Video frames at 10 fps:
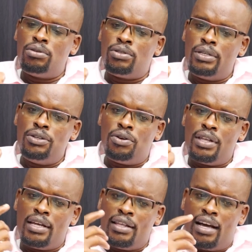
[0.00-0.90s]

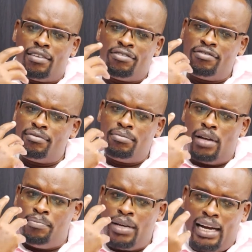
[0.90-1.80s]
They have
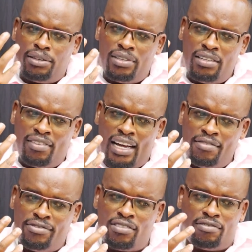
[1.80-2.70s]
begun to live
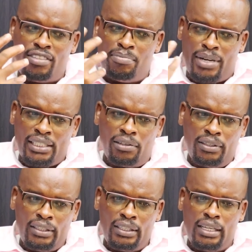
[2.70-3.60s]
lives of
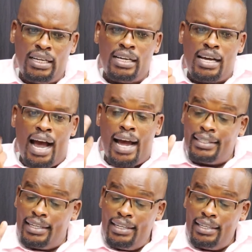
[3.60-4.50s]
depression,
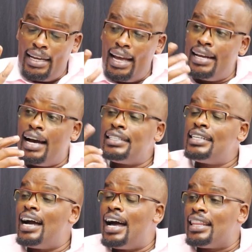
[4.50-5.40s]
hurting, and
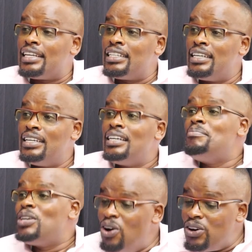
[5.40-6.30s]
hurting others.
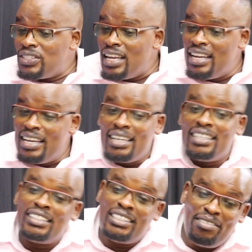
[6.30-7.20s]
Because,
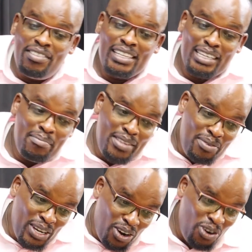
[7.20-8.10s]
Steve, there's
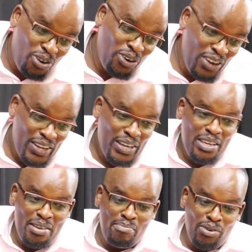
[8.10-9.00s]
something we call
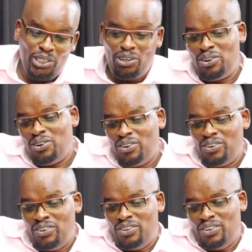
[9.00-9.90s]
emotional
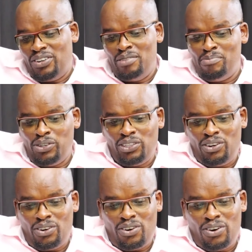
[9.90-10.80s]

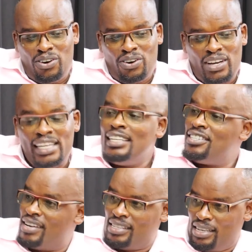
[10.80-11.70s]

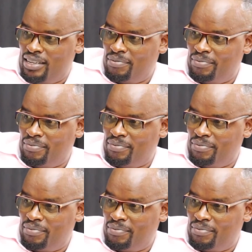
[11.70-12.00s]
illiteracy.